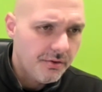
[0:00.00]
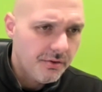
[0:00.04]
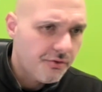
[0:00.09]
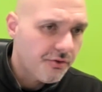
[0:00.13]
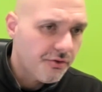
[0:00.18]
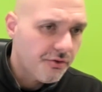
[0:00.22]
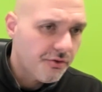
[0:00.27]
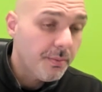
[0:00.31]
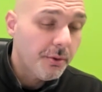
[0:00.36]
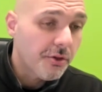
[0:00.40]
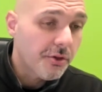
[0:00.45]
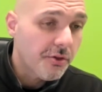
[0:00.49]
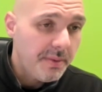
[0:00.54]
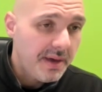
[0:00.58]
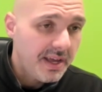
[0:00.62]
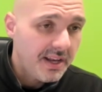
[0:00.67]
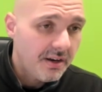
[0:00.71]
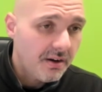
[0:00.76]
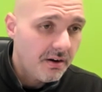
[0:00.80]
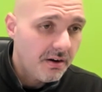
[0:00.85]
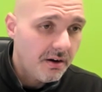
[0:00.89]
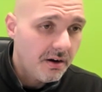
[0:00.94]
triple
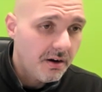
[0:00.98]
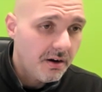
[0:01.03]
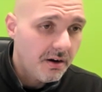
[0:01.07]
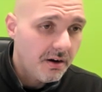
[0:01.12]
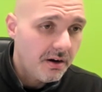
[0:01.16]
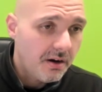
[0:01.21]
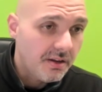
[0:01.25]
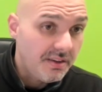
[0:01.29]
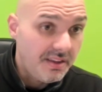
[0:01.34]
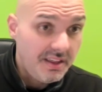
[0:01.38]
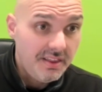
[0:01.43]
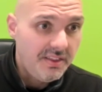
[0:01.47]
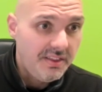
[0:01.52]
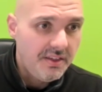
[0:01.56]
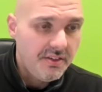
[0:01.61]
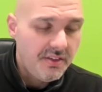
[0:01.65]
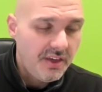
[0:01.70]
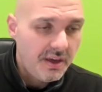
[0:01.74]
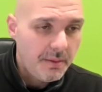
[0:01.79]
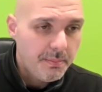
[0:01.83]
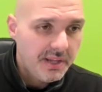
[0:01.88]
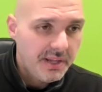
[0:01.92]
spend on
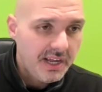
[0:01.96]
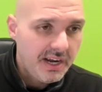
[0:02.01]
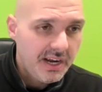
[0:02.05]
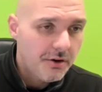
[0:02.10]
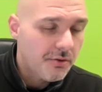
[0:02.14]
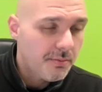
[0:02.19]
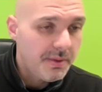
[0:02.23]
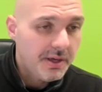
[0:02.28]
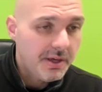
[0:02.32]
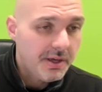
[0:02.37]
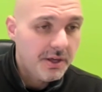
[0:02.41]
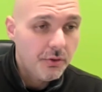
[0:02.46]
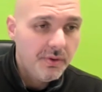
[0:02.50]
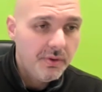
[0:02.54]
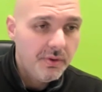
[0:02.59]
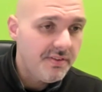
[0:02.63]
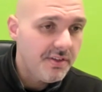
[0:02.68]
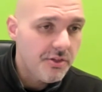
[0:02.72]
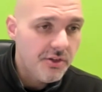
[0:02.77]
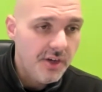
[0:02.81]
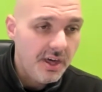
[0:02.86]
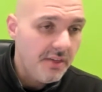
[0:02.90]
these A players, because we've
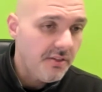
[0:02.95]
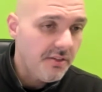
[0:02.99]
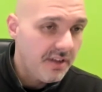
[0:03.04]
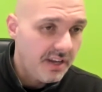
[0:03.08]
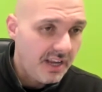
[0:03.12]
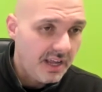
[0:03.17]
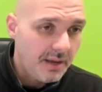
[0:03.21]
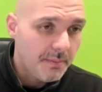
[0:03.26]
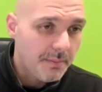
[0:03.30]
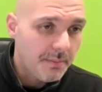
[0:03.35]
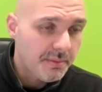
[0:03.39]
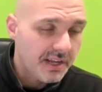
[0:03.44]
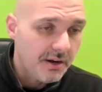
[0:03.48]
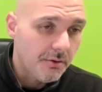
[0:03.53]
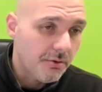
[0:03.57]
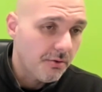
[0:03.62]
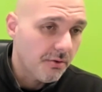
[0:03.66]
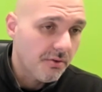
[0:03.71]
ingested A players.